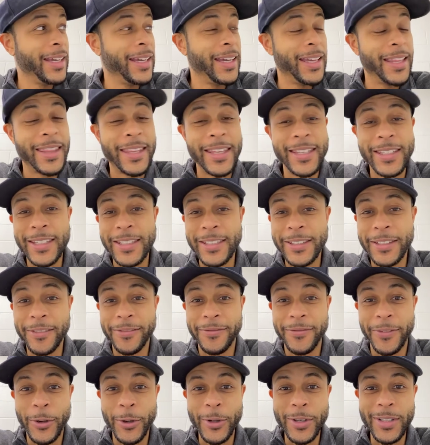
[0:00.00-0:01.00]
This is the
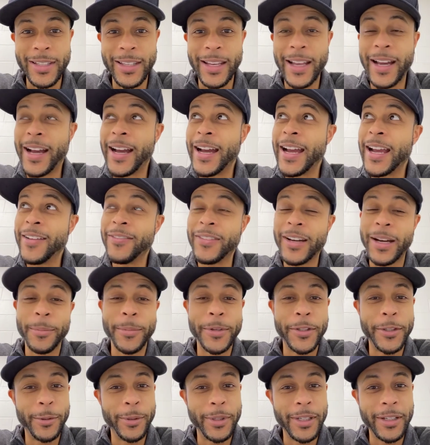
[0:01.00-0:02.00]
first live
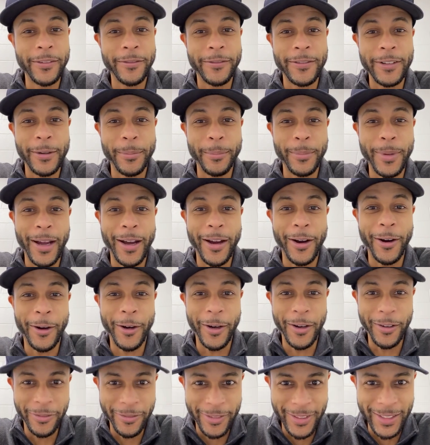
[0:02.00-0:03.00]
I'm doing from my
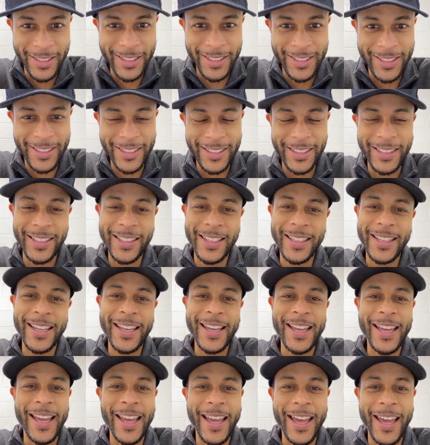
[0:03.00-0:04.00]
office
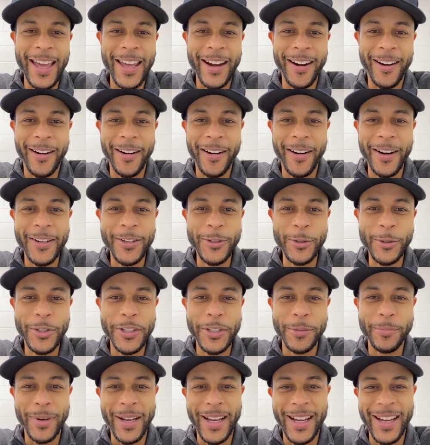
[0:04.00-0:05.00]
at our new
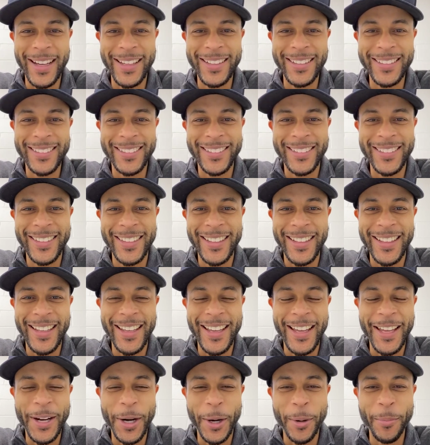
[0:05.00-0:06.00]
spot,
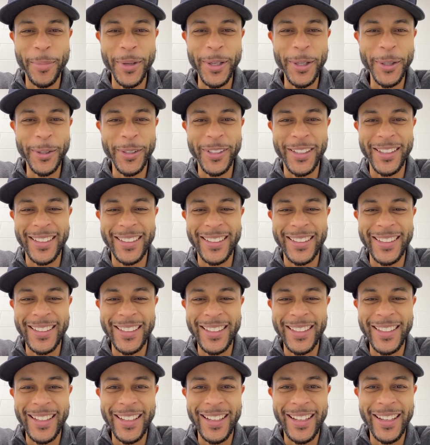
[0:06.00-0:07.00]
at our building
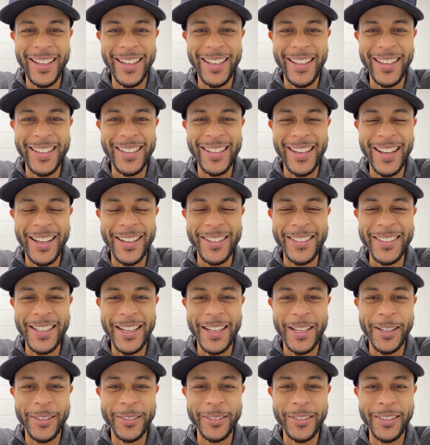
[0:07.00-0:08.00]
uh, in
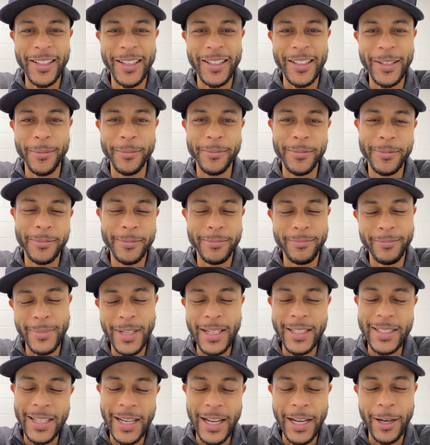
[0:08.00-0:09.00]
downtown, in the
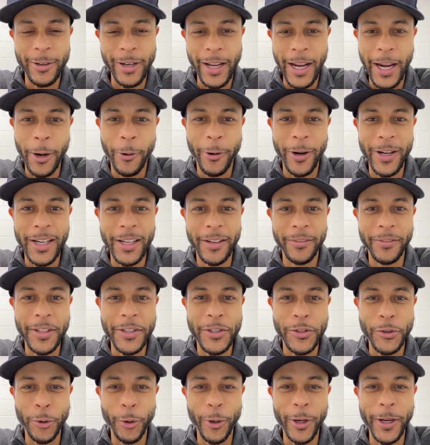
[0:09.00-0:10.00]
midtown area of
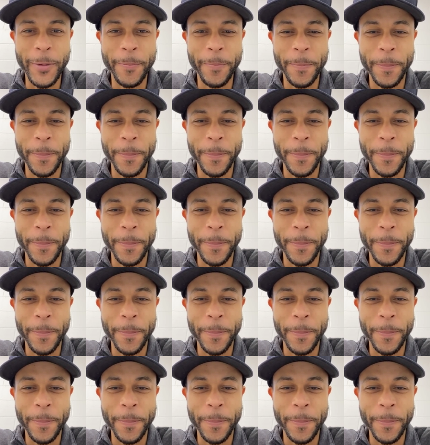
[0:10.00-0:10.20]
Detroit.